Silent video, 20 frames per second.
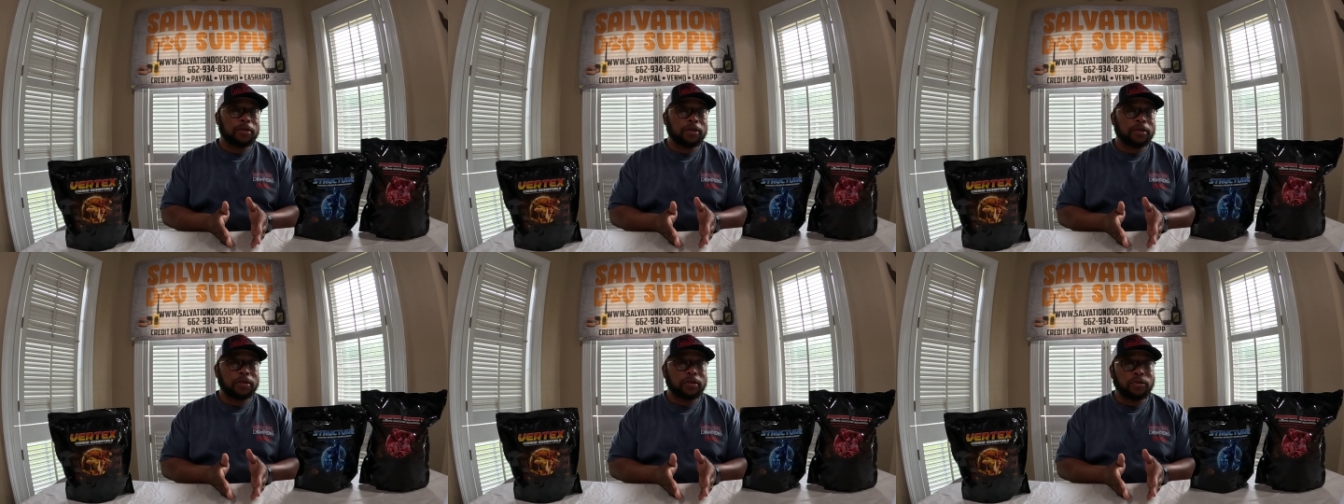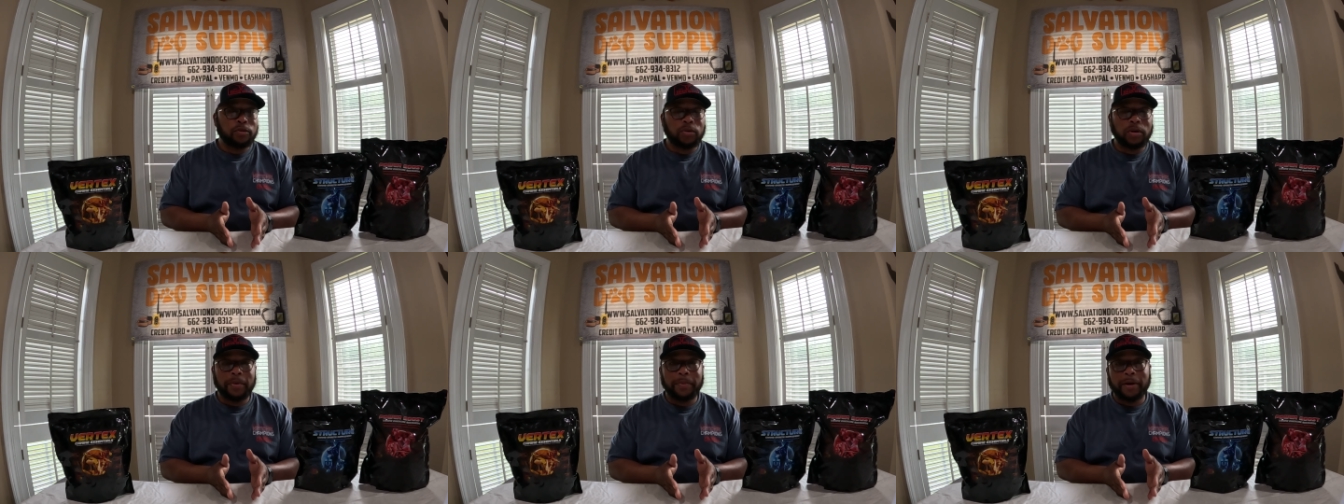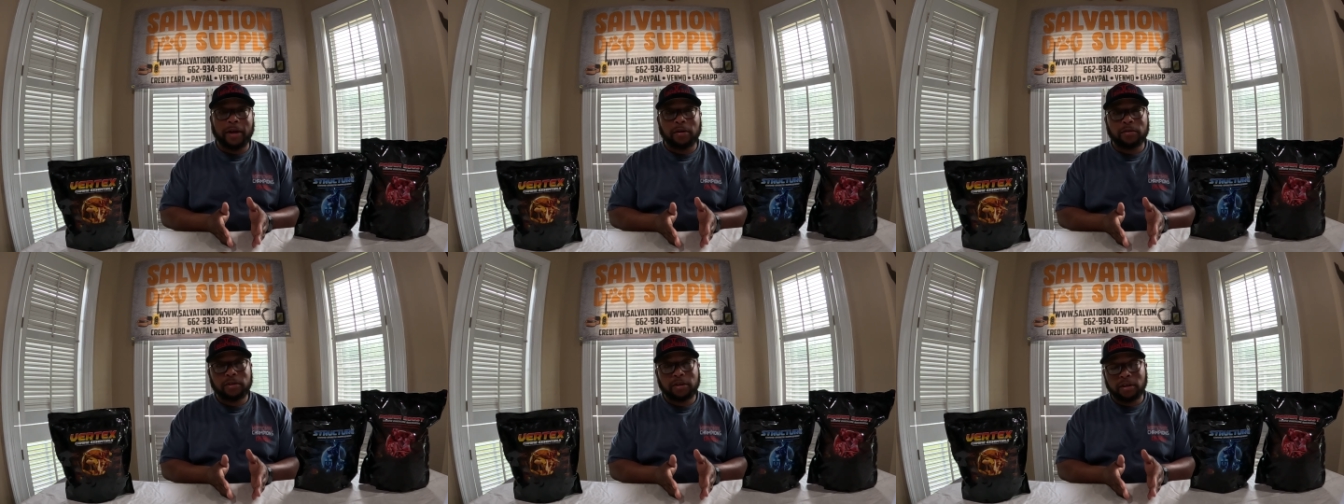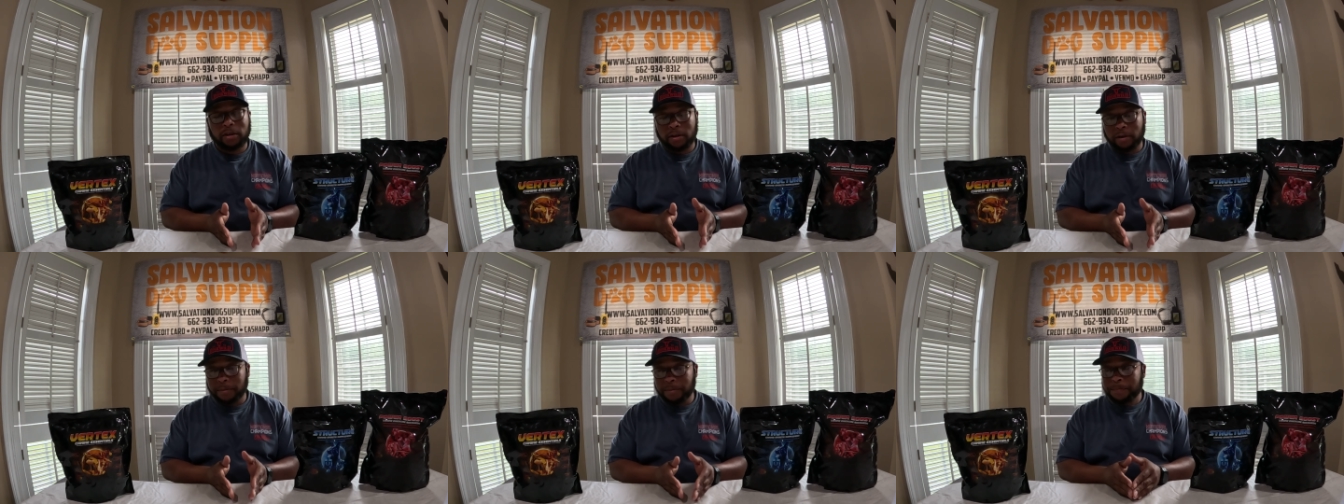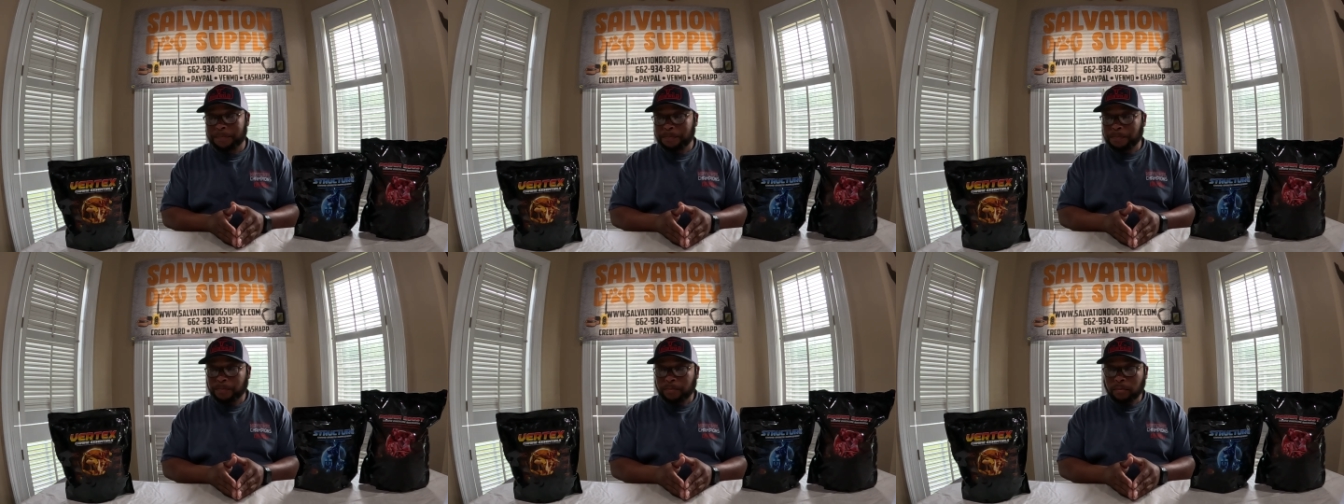to a 20 pound tub.
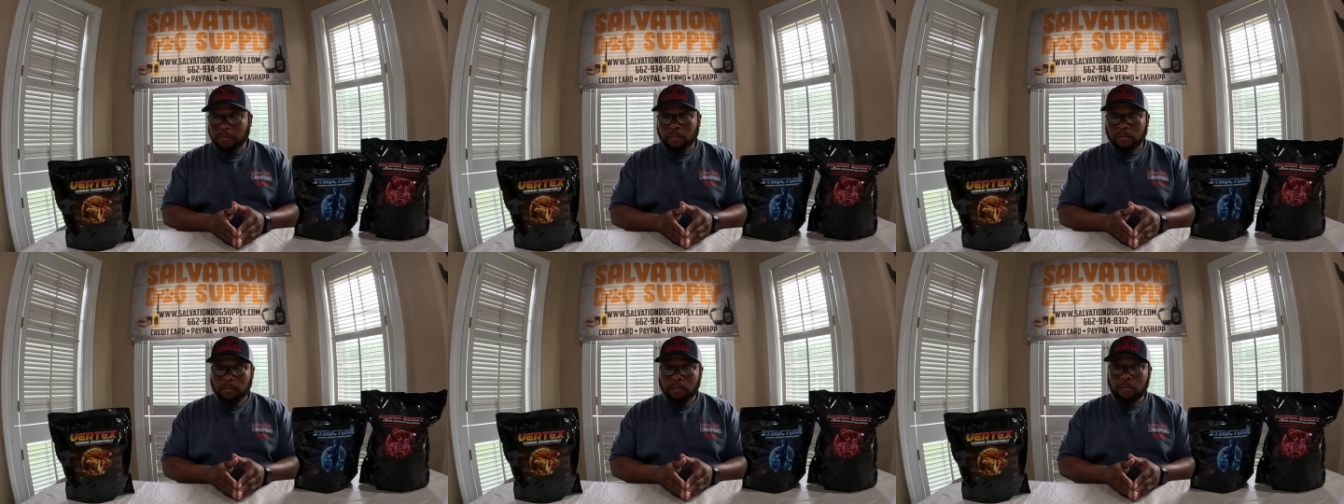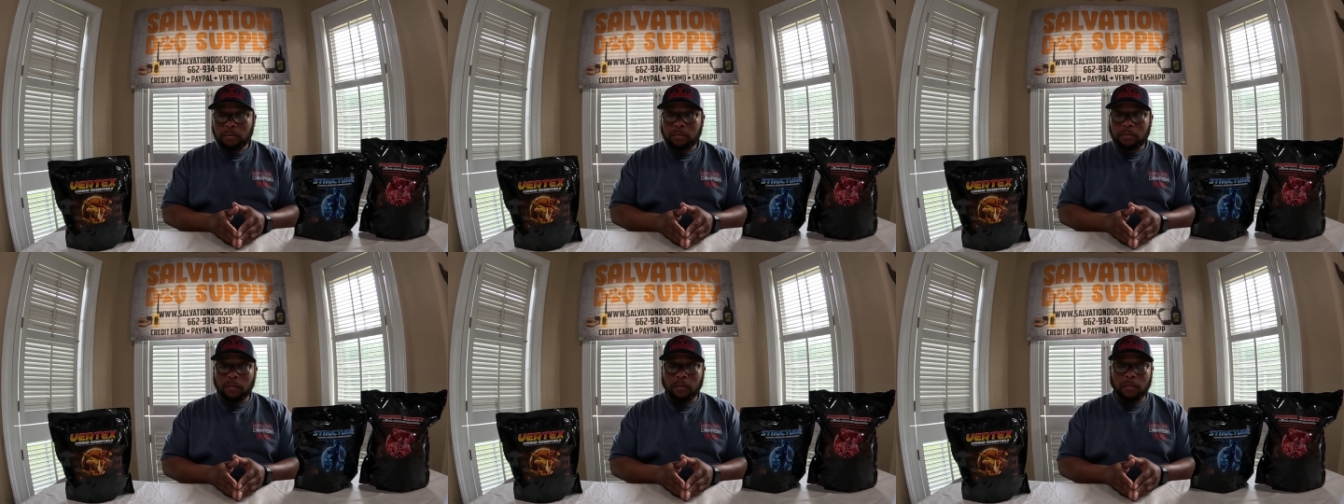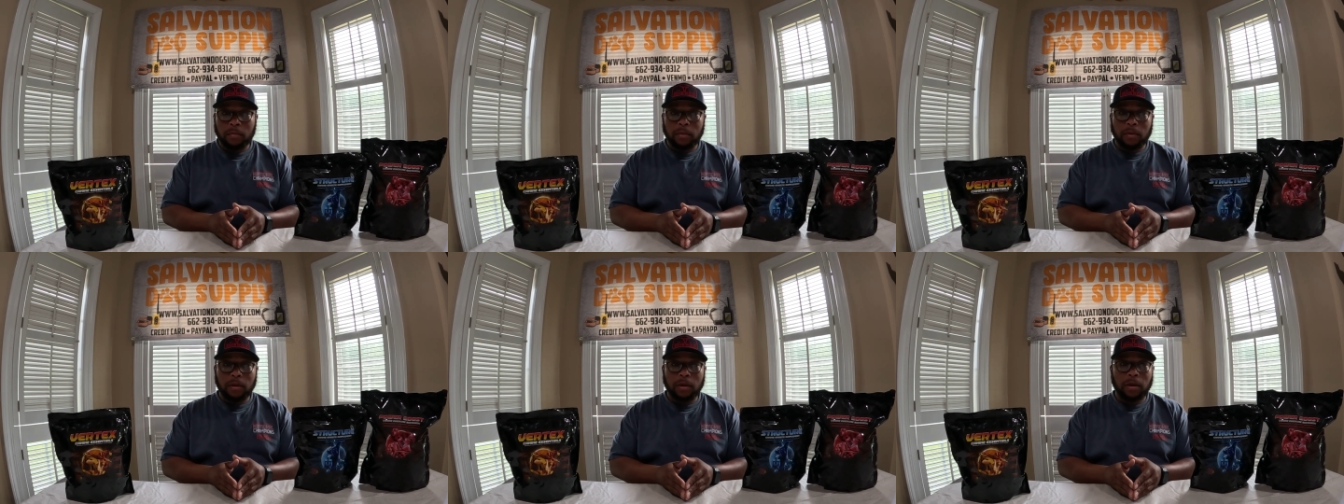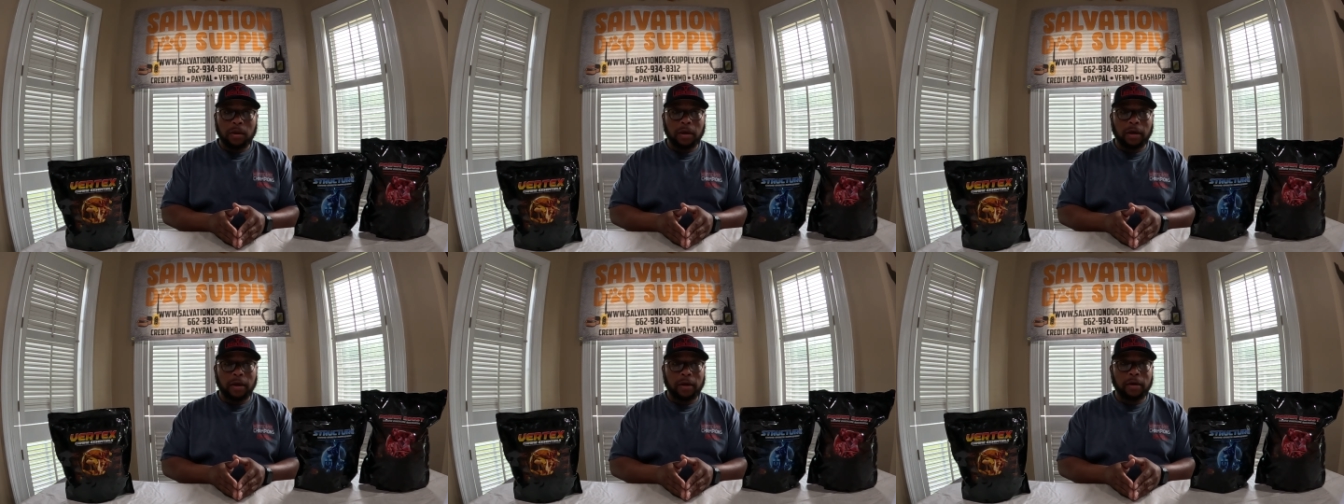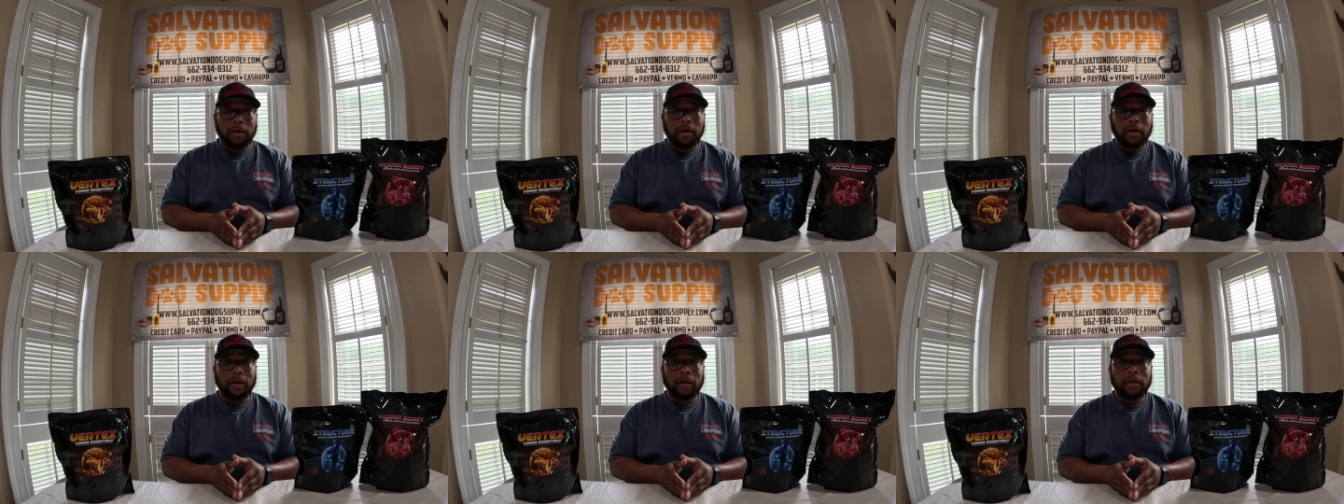
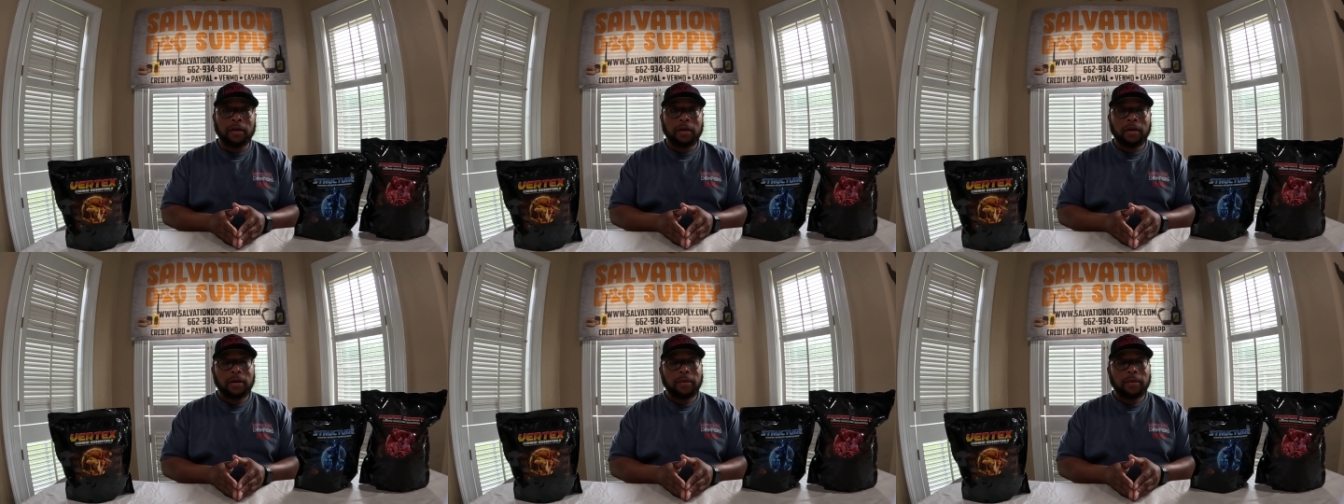And uh,